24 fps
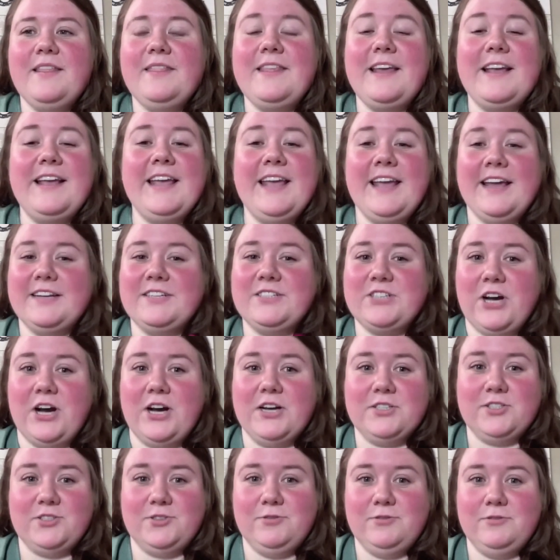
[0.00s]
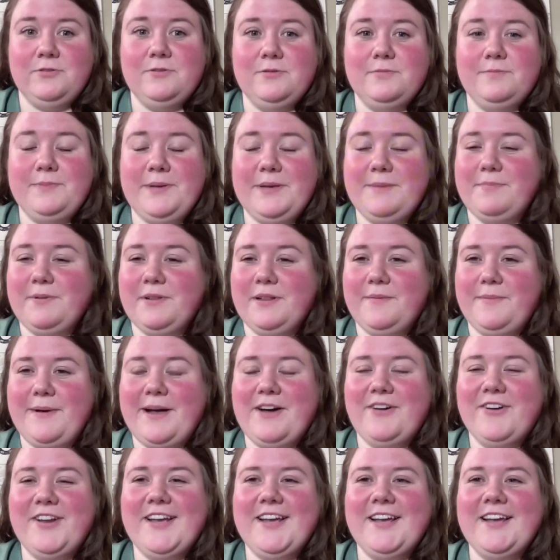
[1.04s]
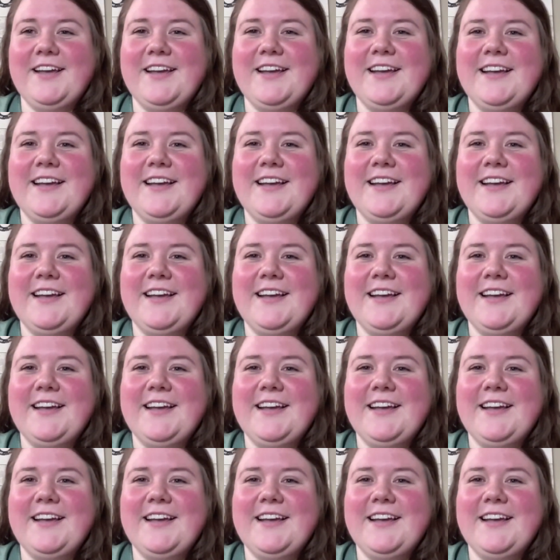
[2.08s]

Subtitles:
they can't talk to people about it.